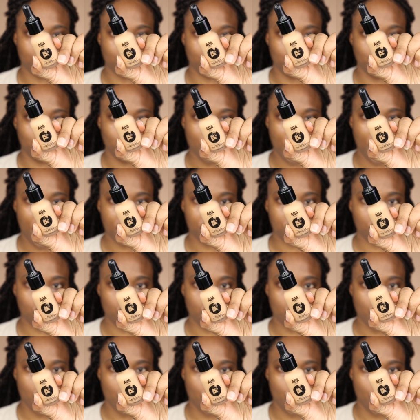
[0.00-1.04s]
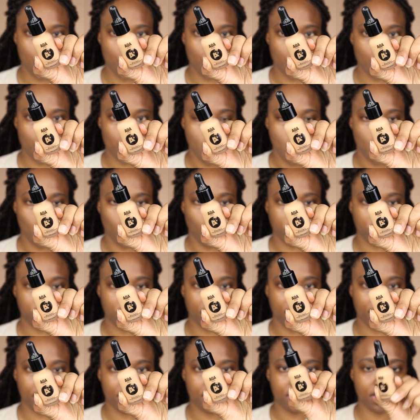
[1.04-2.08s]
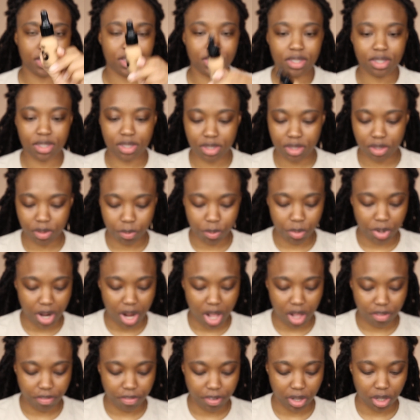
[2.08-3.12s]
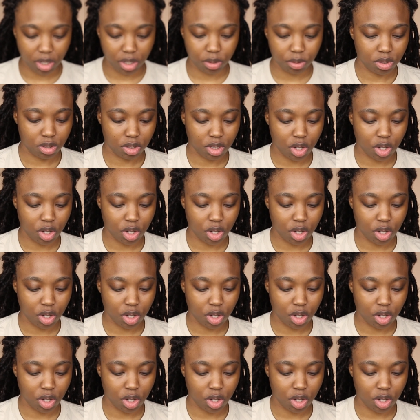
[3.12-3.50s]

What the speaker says: Do not know what shade this is, but I'll find out.